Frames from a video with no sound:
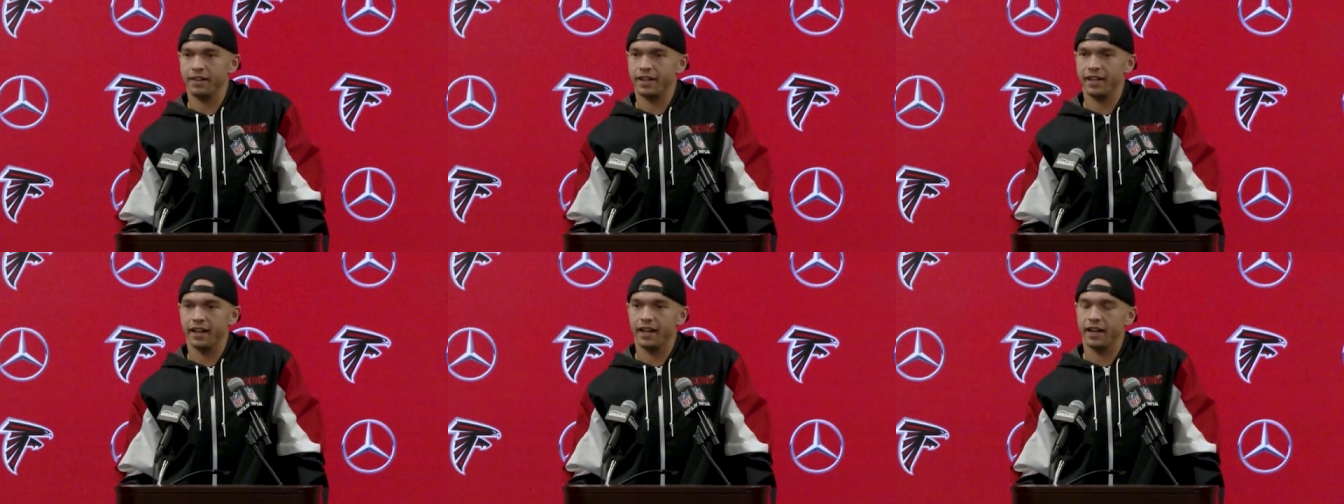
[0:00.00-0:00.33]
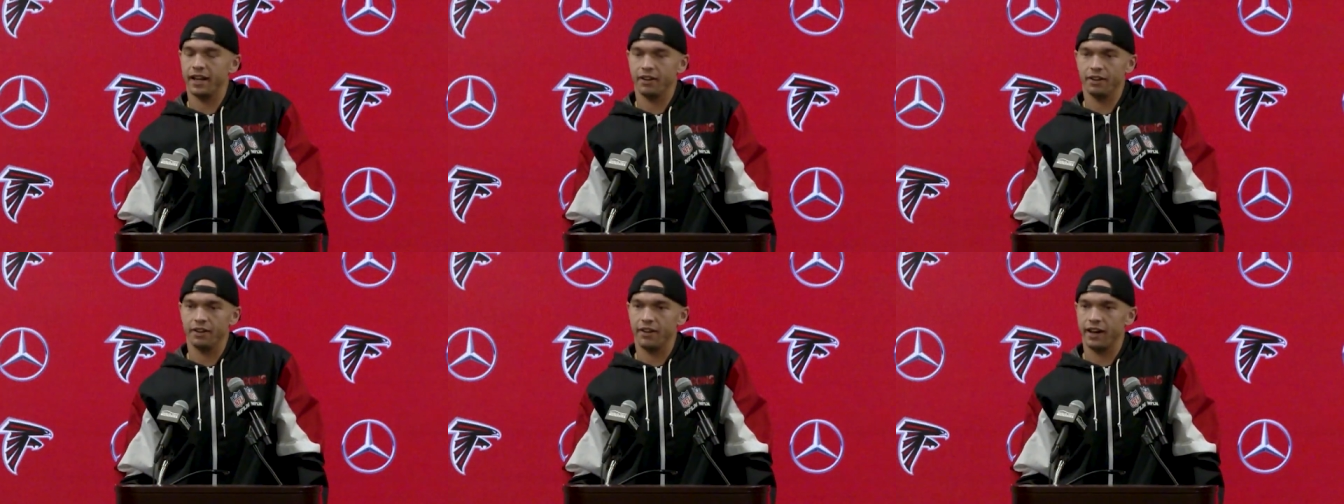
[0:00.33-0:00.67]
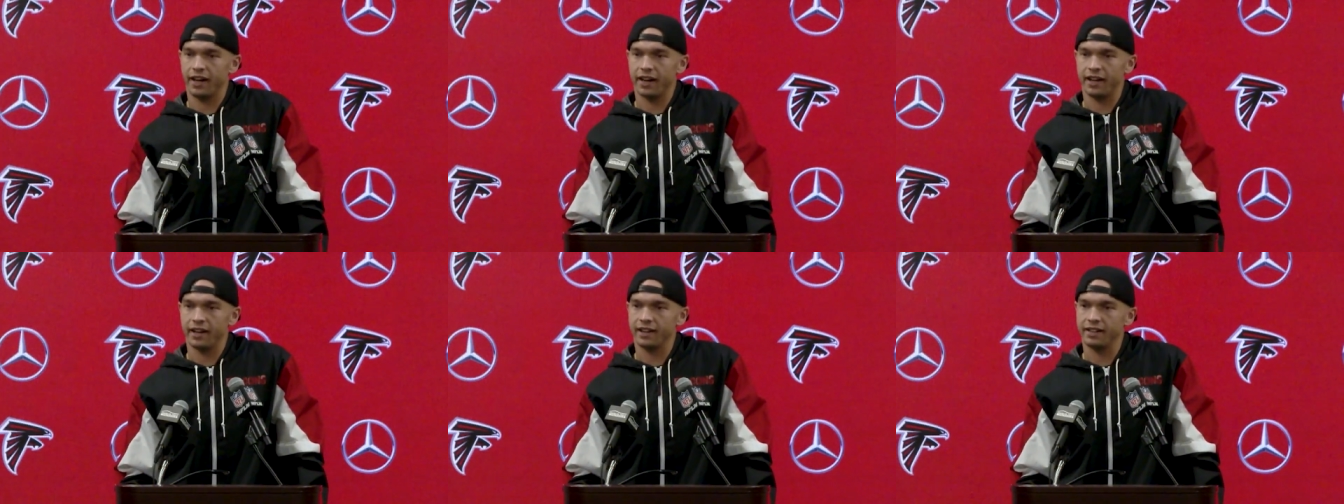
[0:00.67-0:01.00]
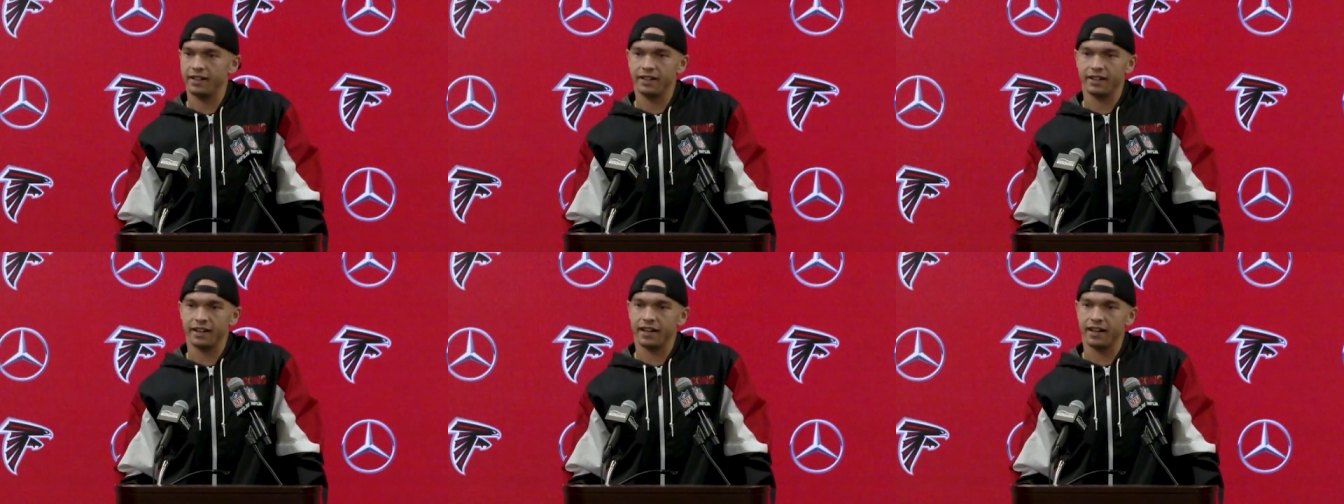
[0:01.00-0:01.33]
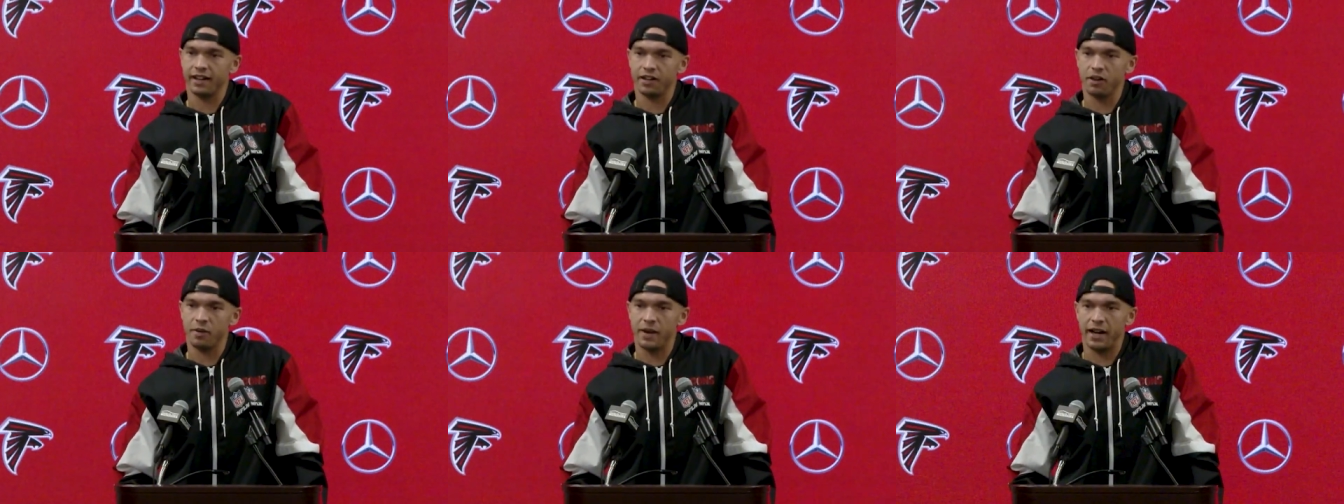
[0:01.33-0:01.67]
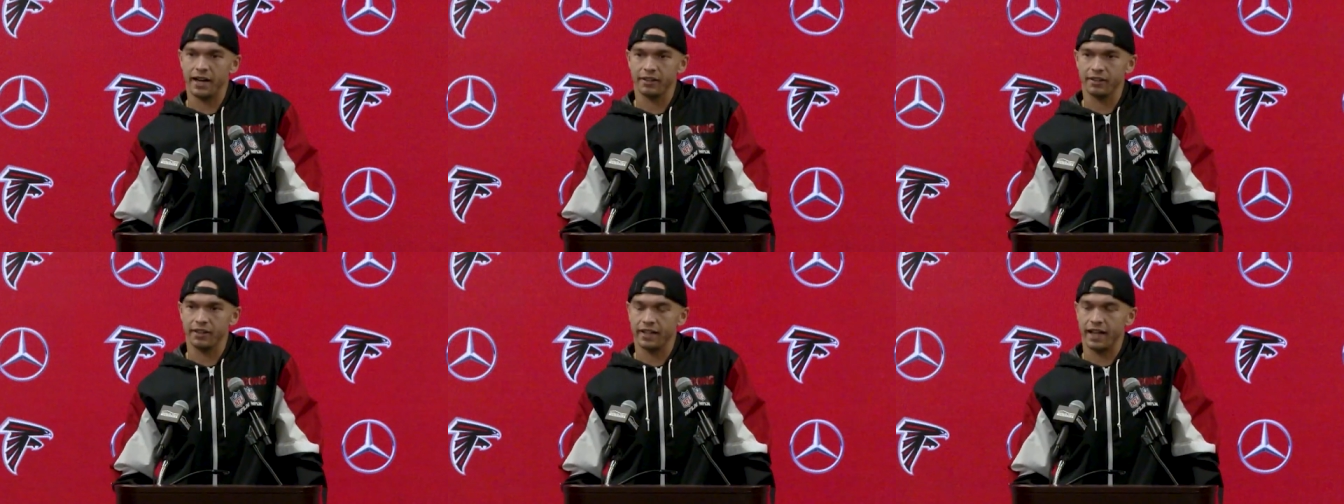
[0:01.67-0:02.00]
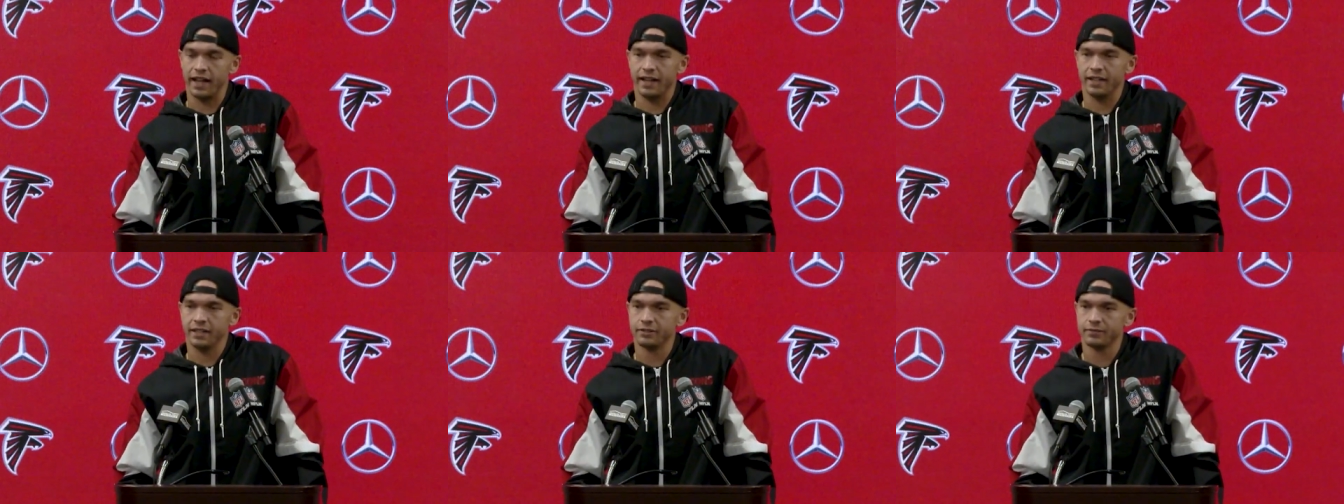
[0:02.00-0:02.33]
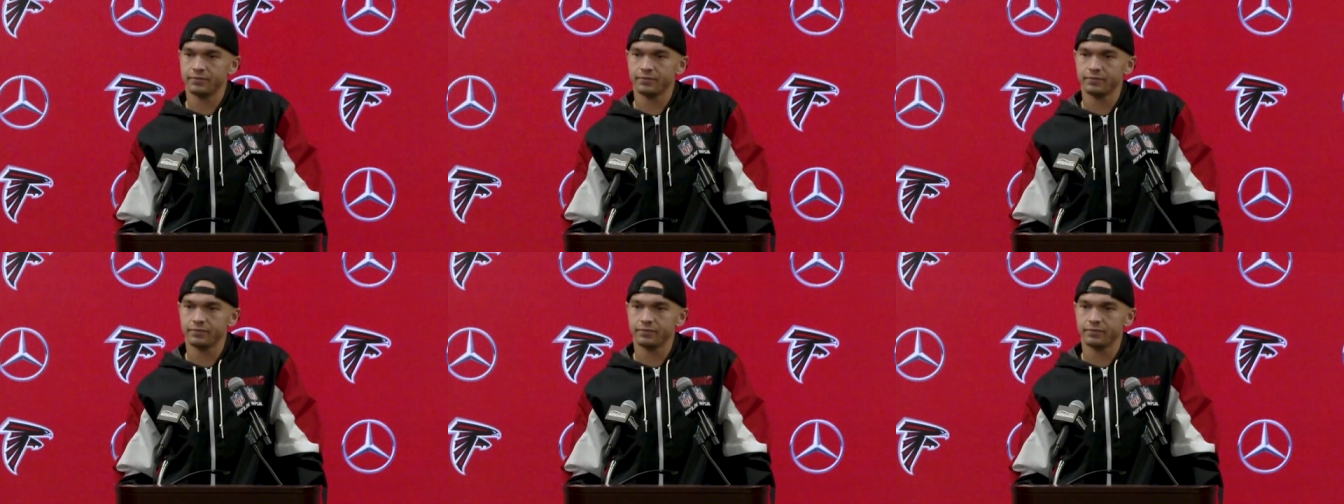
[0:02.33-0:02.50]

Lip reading: Yeah, I don't know. I gotta go back and look at it.